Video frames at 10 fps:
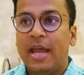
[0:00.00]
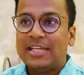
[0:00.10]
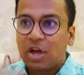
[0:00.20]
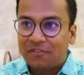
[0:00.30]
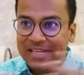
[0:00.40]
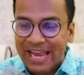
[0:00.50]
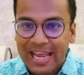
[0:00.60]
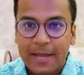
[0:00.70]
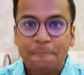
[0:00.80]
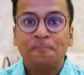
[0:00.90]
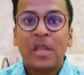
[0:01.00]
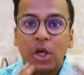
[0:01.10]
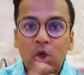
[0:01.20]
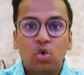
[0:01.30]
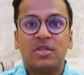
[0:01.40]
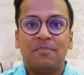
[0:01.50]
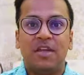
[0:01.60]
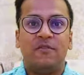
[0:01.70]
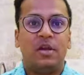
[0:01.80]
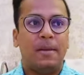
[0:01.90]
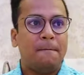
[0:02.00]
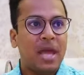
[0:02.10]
Instead of telling, do something for them.